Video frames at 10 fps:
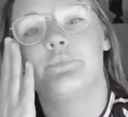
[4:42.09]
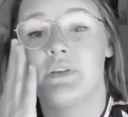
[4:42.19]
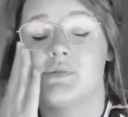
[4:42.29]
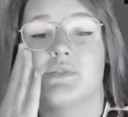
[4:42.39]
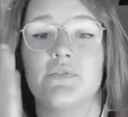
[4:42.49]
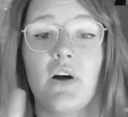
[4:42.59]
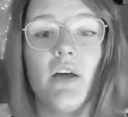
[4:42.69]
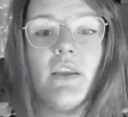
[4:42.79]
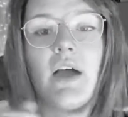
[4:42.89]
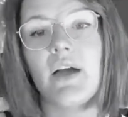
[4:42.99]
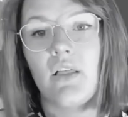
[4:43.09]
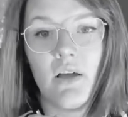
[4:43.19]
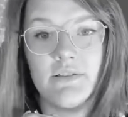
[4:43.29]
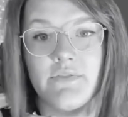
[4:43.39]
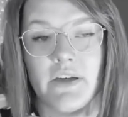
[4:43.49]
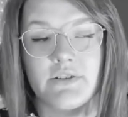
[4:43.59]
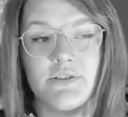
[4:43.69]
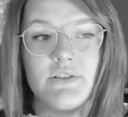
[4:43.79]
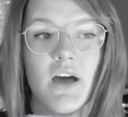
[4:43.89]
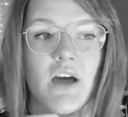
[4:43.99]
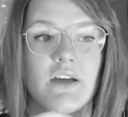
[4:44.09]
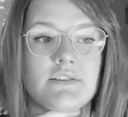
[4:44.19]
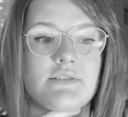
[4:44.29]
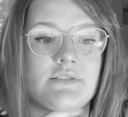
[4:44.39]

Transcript: This was fun. I got lots of exercise.